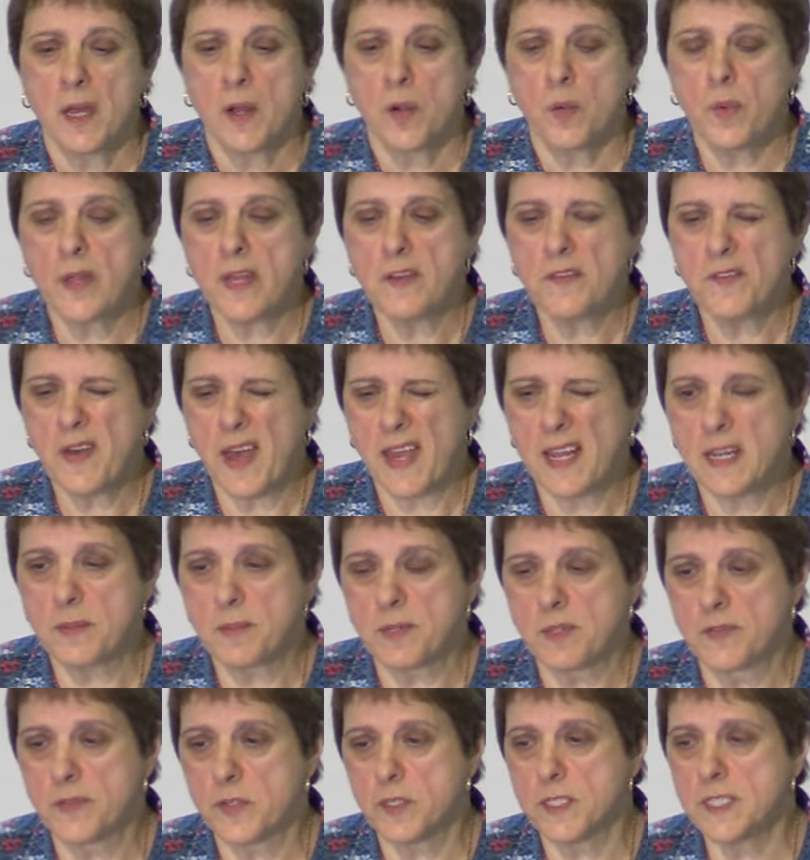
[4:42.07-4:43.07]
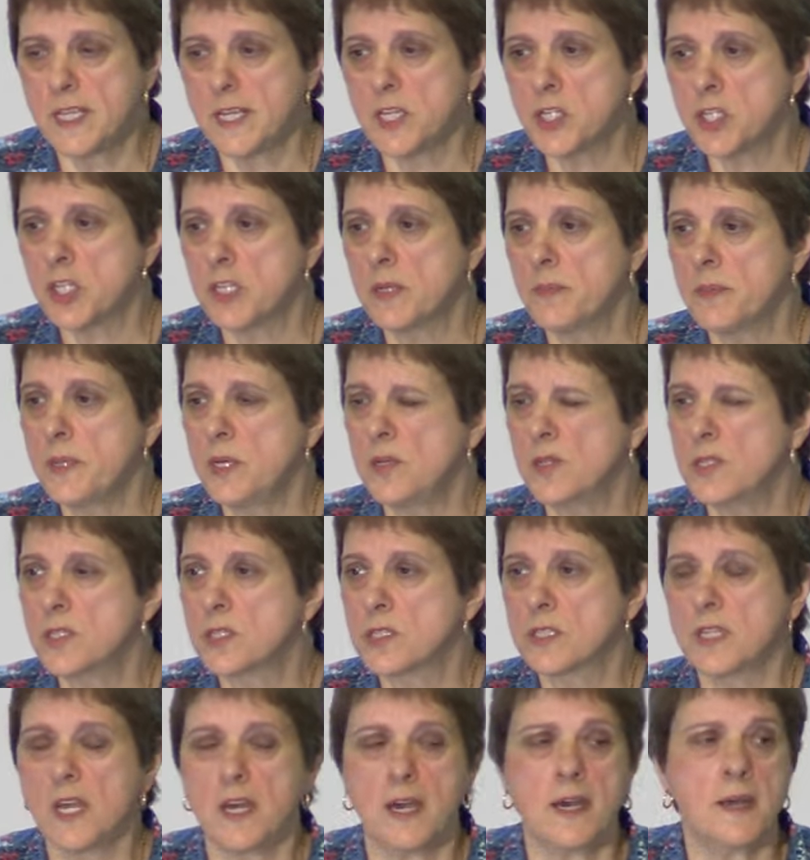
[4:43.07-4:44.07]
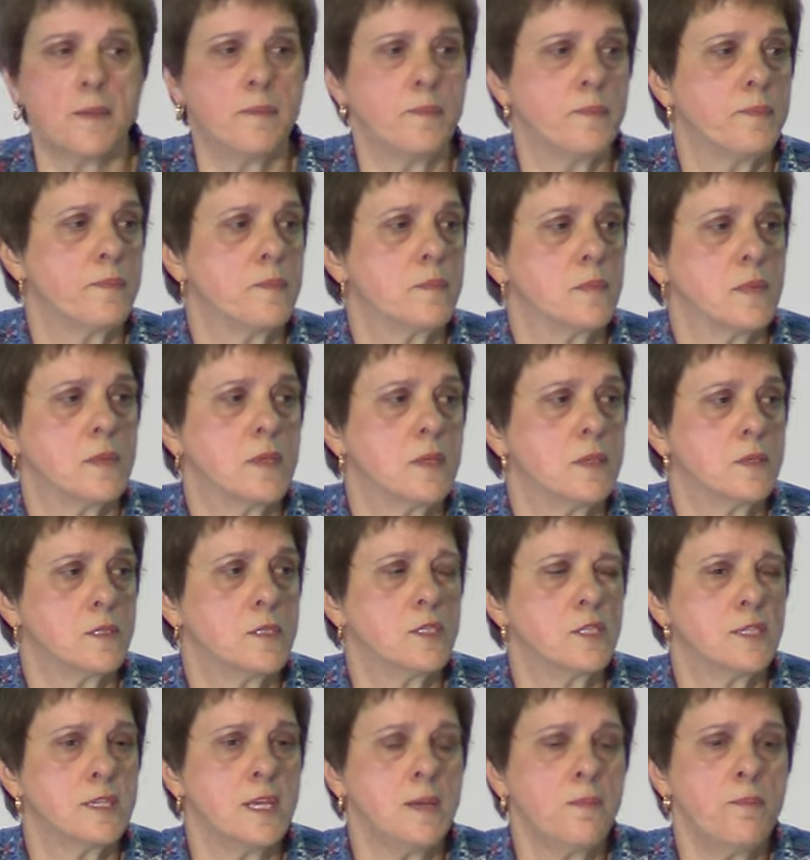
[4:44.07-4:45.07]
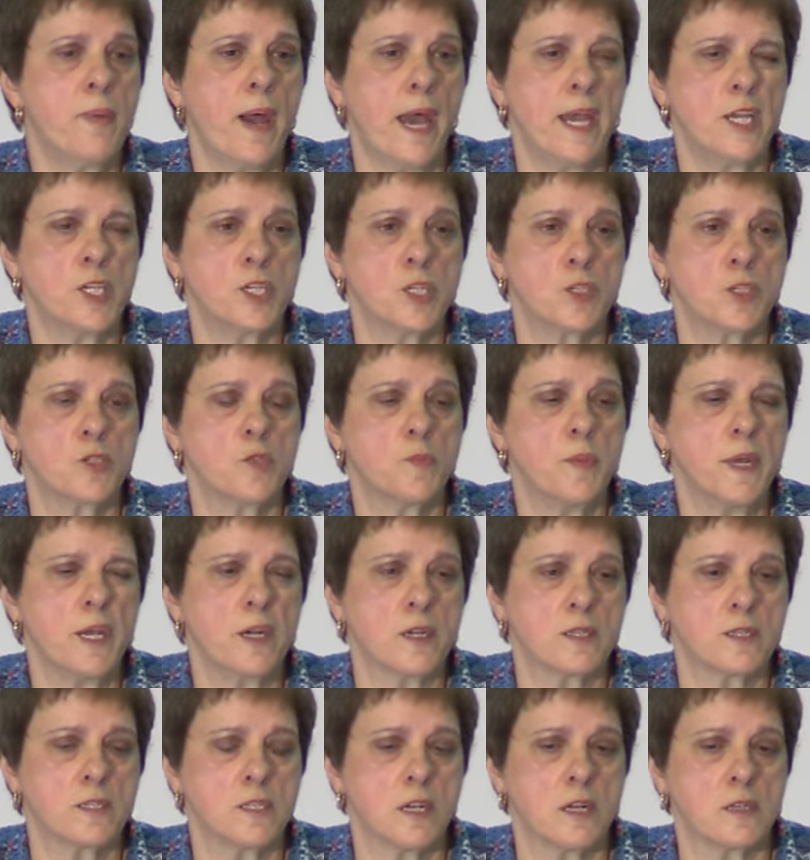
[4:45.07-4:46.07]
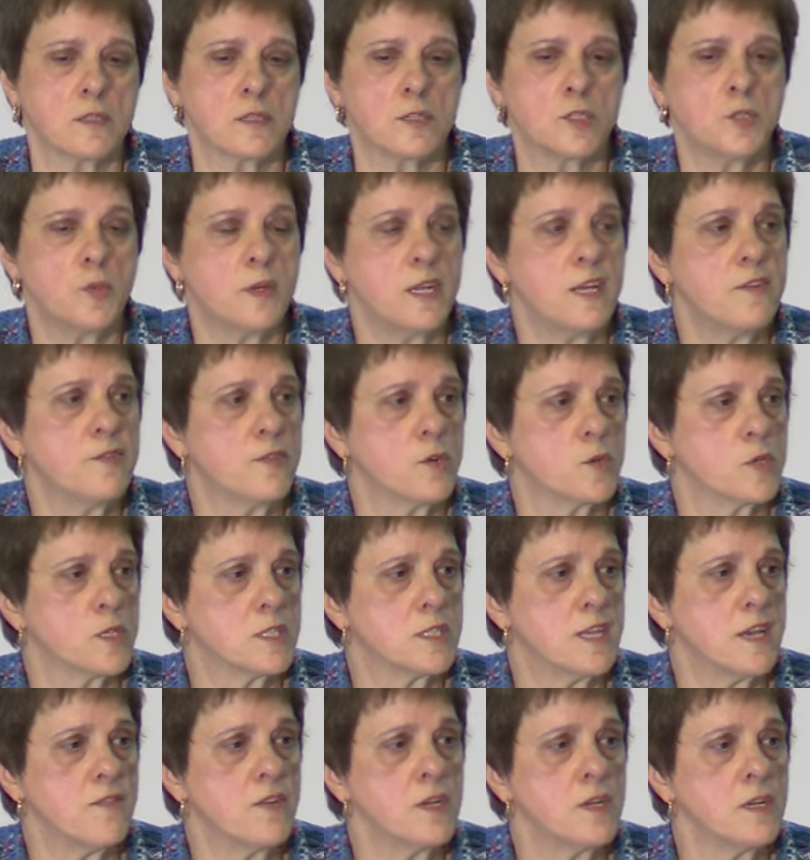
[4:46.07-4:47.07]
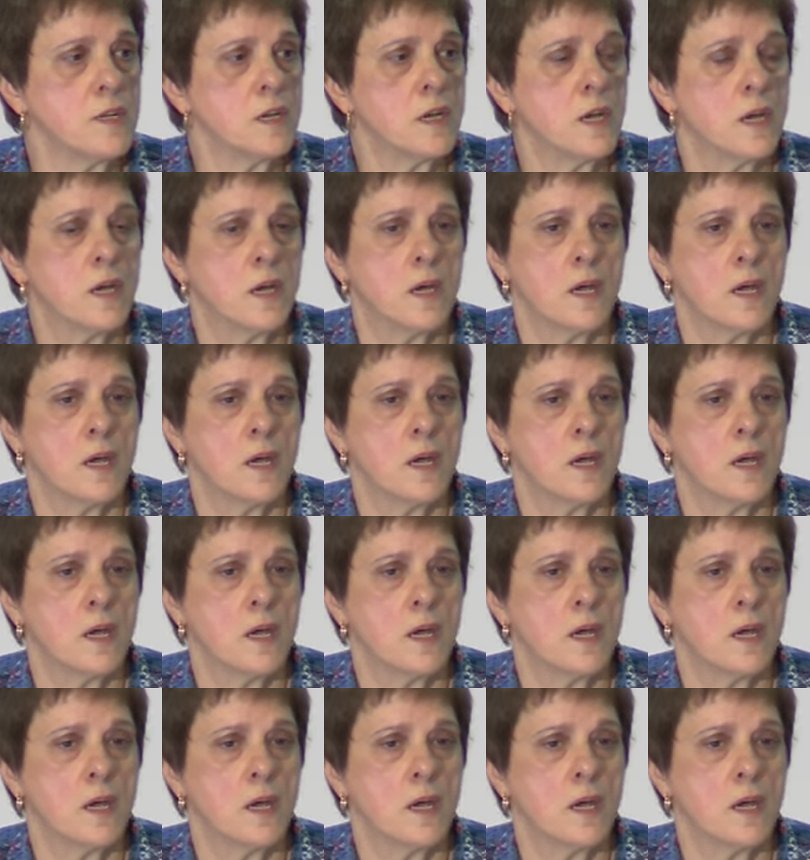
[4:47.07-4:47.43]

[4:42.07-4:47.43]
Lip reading: We're available for sexual abuse to see patients who be consulted 24/7,